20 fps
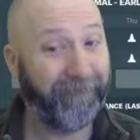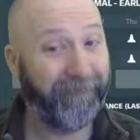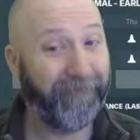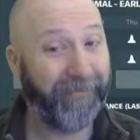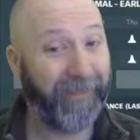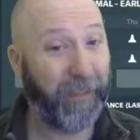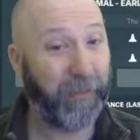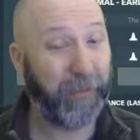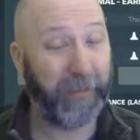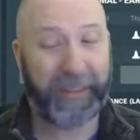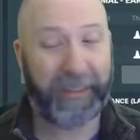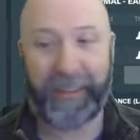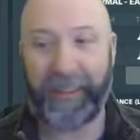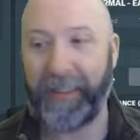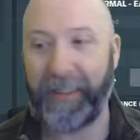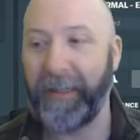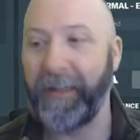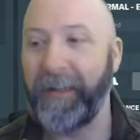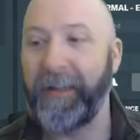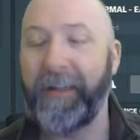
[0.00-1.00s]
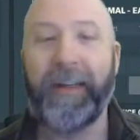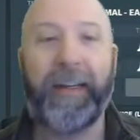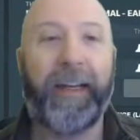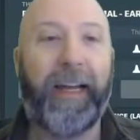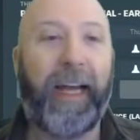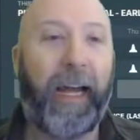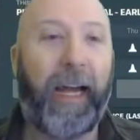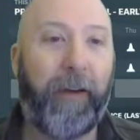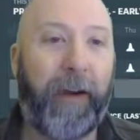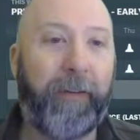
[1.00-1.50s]
So we'll see.
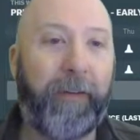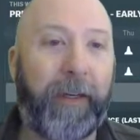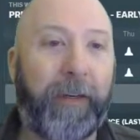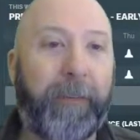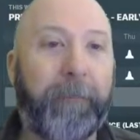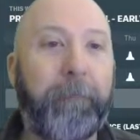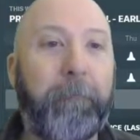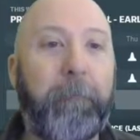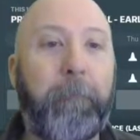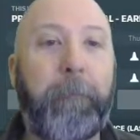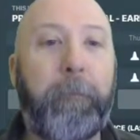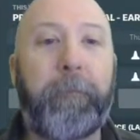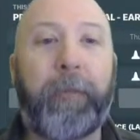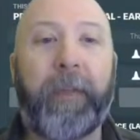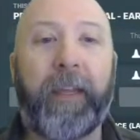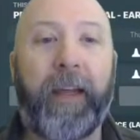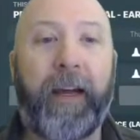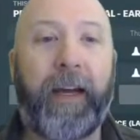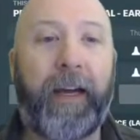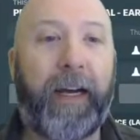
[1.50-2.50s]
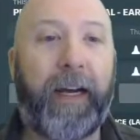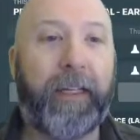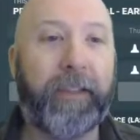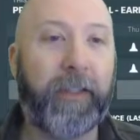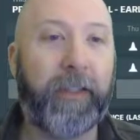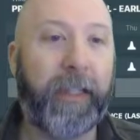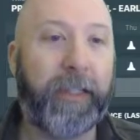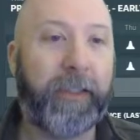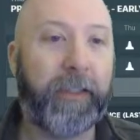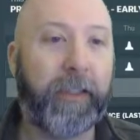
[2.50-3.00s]
However, so
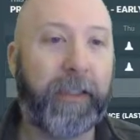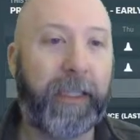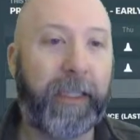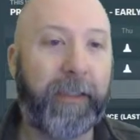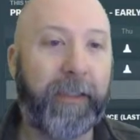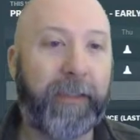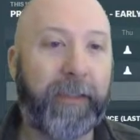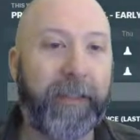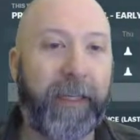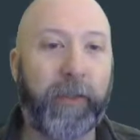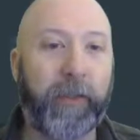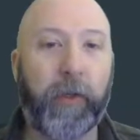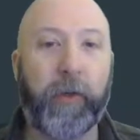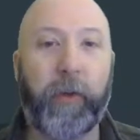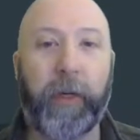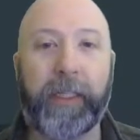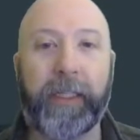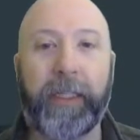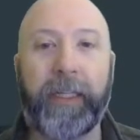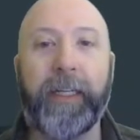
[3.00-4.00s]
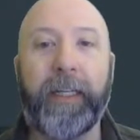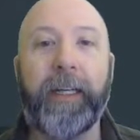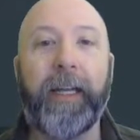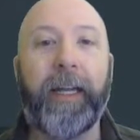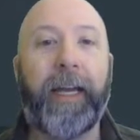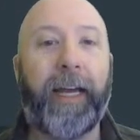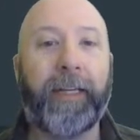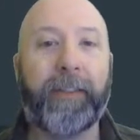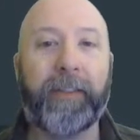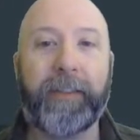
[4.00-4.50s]
let's just get to the schedule quickly.
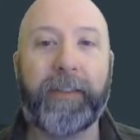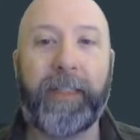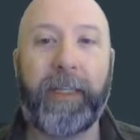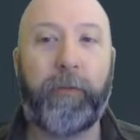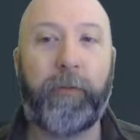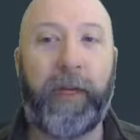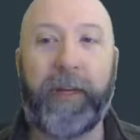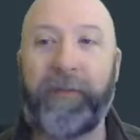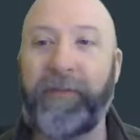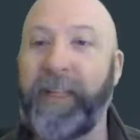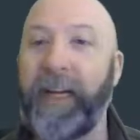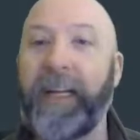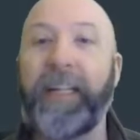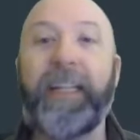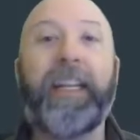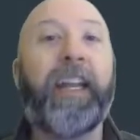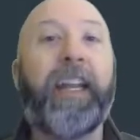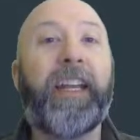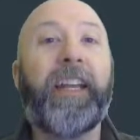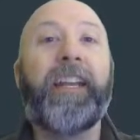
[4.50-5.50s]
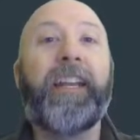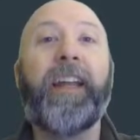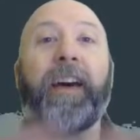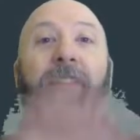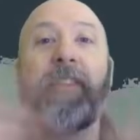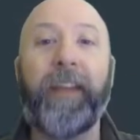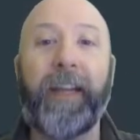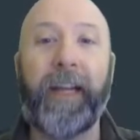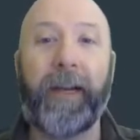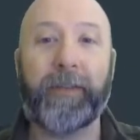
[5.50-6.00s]
As you can see, we have done
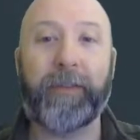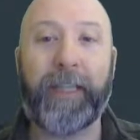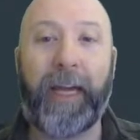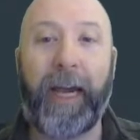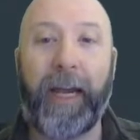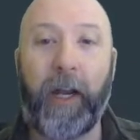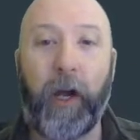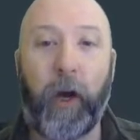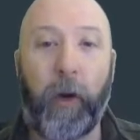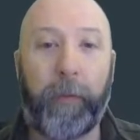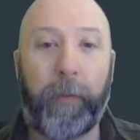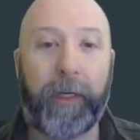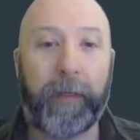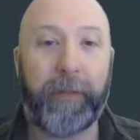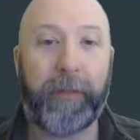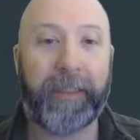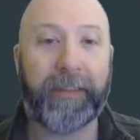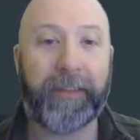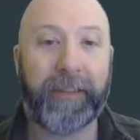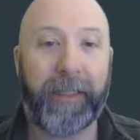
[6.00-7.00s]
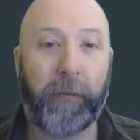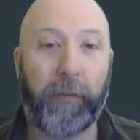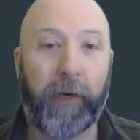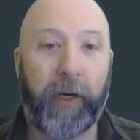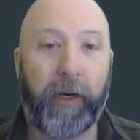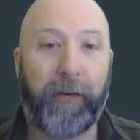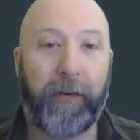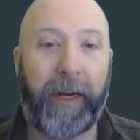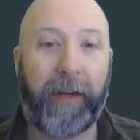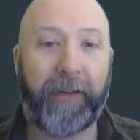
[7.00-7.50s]
nothing. I was kind of hoping to be somewhere
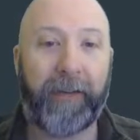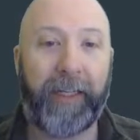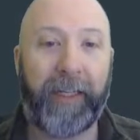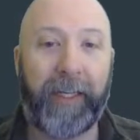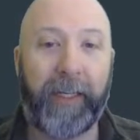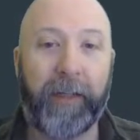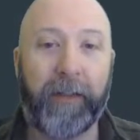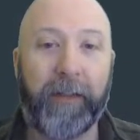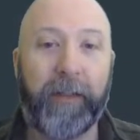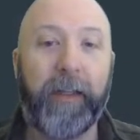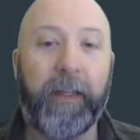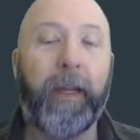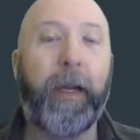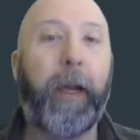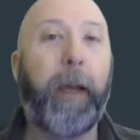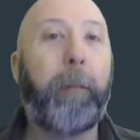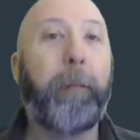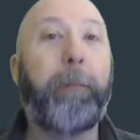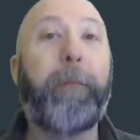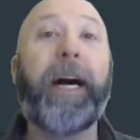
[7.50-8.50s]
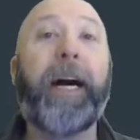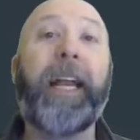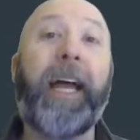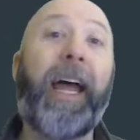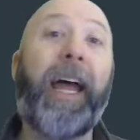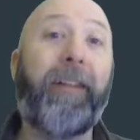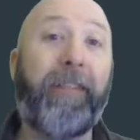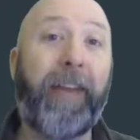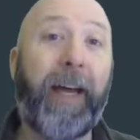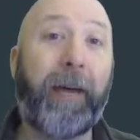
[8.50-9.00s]
around here, but I
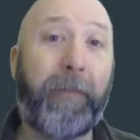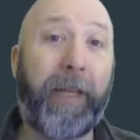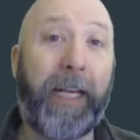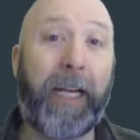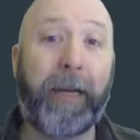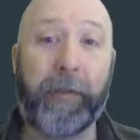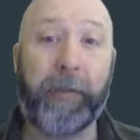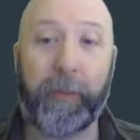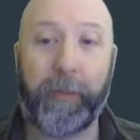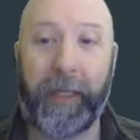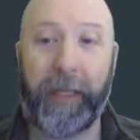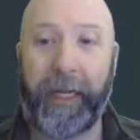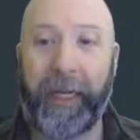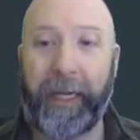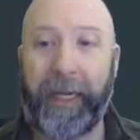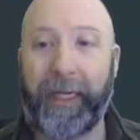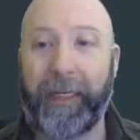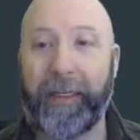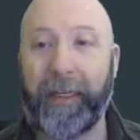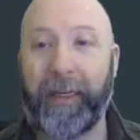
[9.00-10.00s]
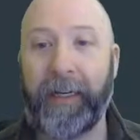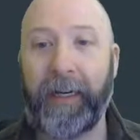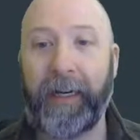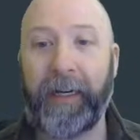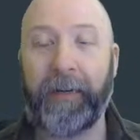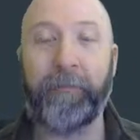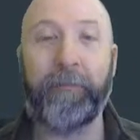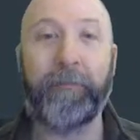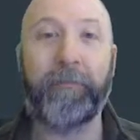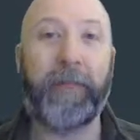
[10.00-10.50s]
have not been able to play.
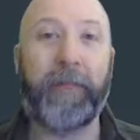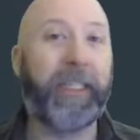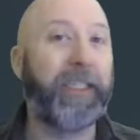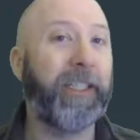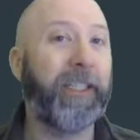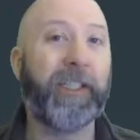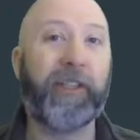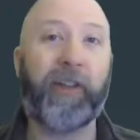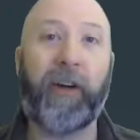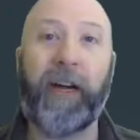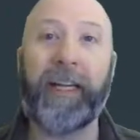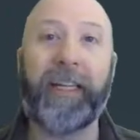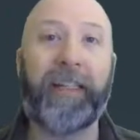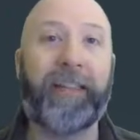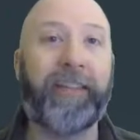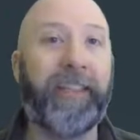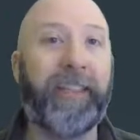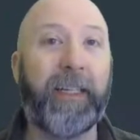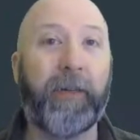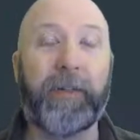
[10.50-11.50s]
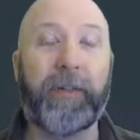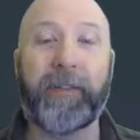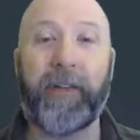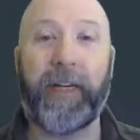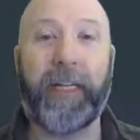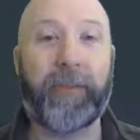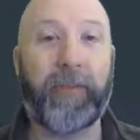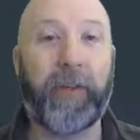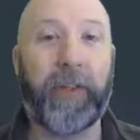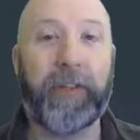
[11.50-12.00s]
Been just trying to deal with
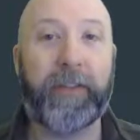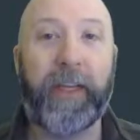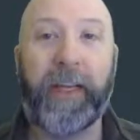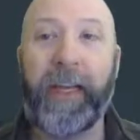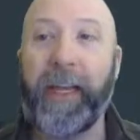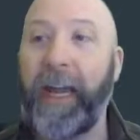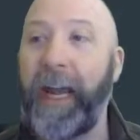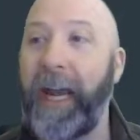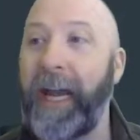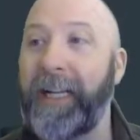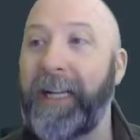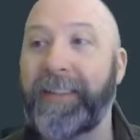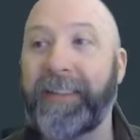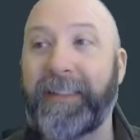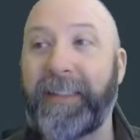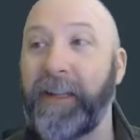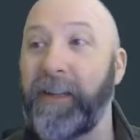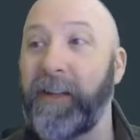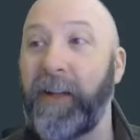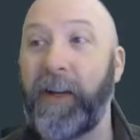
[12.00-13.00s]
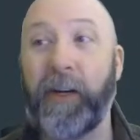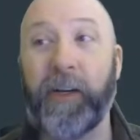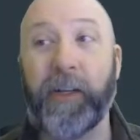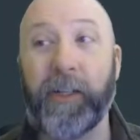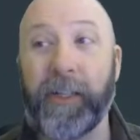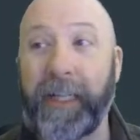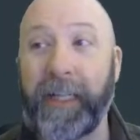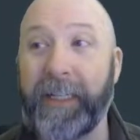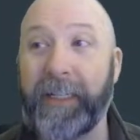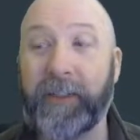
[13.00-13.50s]
transfers, and it's still
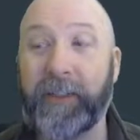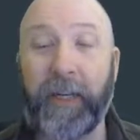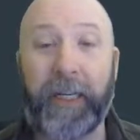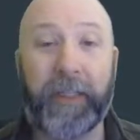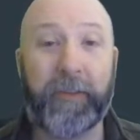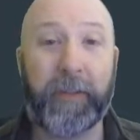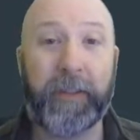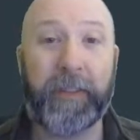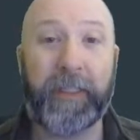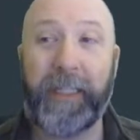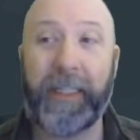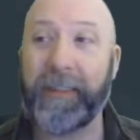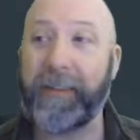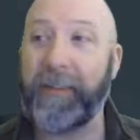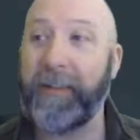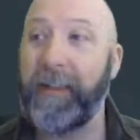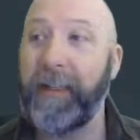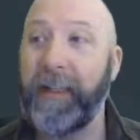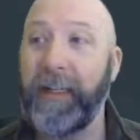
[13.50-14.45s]
early in the transfer season,